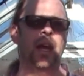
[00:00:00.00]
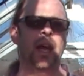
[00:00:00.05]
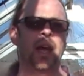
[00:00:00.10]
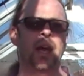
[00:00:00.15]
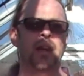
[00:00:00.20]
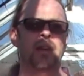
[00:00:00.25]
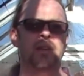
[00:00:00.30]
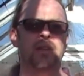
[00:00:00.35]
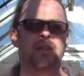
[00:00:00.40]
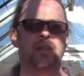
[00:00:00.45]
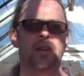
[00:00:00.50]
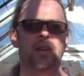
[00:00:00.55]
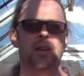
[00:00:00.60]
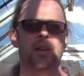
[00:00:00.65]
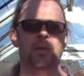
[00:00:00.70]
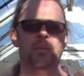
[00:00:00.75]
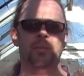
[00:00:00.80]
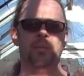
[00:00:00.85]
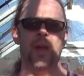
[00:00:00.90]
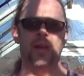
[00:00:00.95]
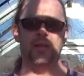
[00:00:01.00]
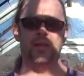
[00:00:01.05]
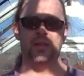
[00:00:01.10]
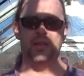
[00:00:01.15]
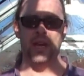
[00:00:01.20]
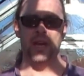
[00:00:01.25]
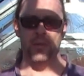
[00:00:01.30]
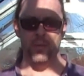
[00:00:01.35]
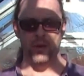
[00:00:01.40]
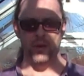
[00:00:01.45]
And as I
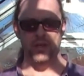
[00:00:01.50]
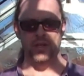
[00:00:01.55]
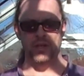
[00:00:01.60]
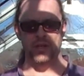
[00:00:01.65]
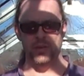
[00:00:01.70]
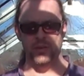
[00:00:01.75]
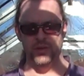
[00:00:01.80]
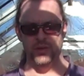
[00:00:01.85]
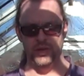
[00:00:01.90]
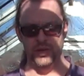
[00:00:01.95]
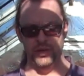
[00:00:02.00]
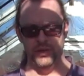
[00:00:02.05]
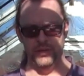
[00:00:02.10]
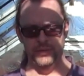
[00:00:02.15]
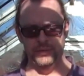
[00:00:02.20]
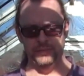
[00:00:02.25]
say, what you do is